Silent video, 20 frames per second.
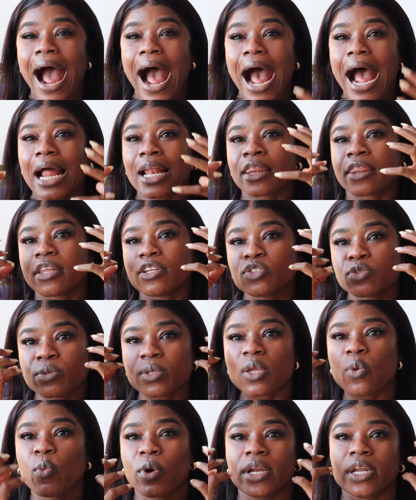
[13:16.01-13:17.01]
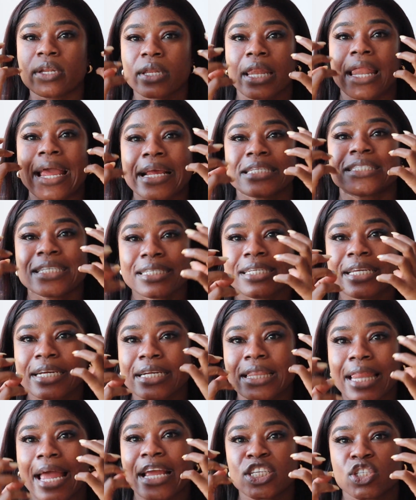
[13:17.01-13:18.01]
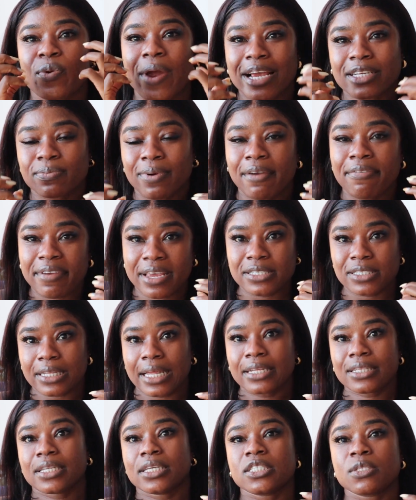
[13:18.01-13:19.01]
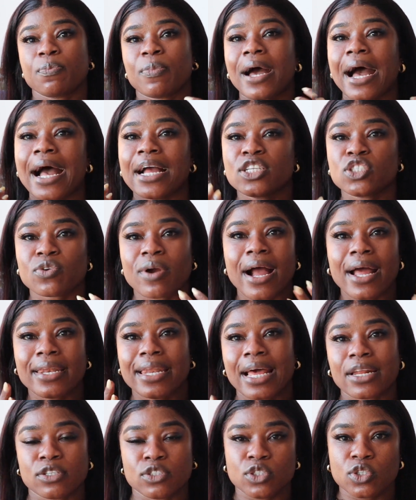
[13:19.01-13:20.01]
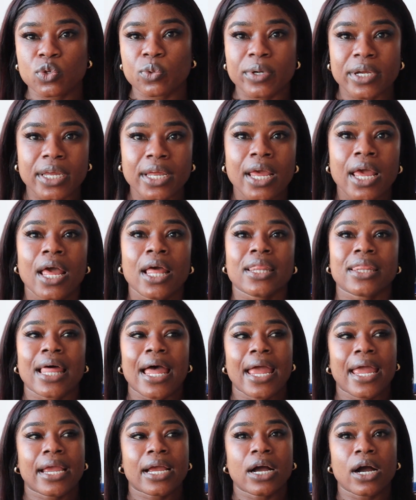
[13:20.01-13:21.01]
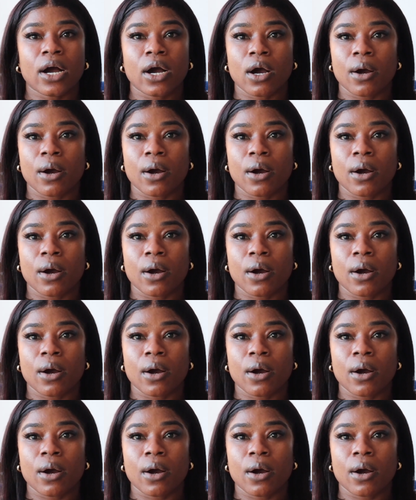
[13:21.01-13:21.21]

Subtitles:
I literally wanted to like sit there and like scratch my face like this, but I try not to do it. Like